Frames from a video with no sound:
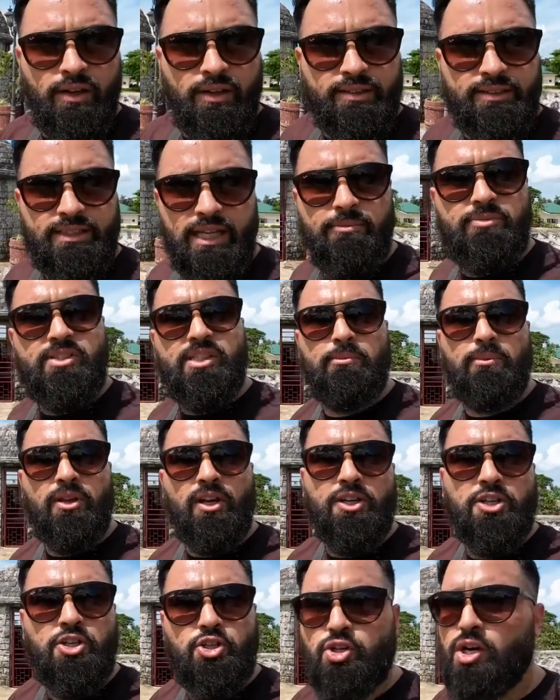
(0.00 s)
same
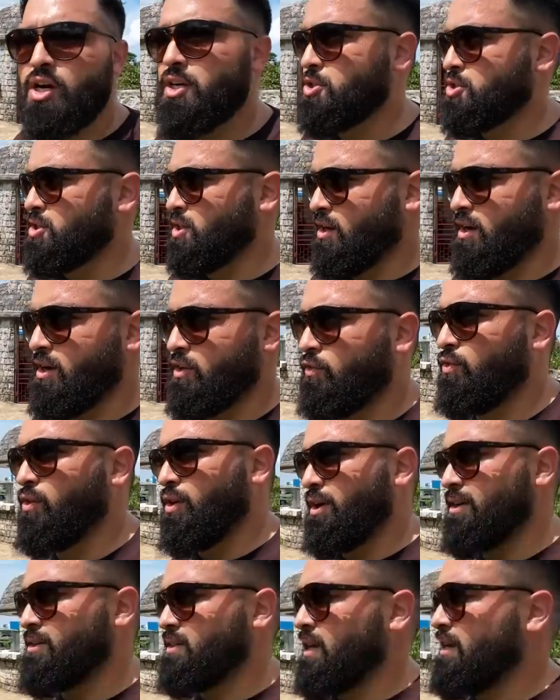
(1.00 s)
similar structure as
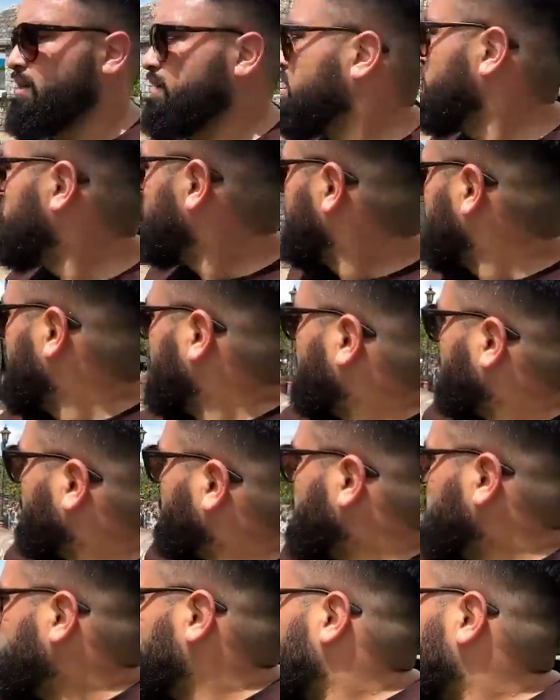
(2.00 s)
far as like
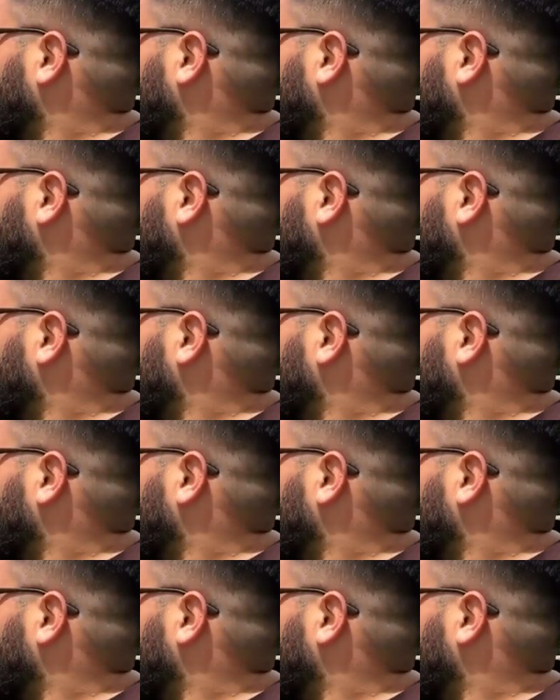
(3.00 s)
these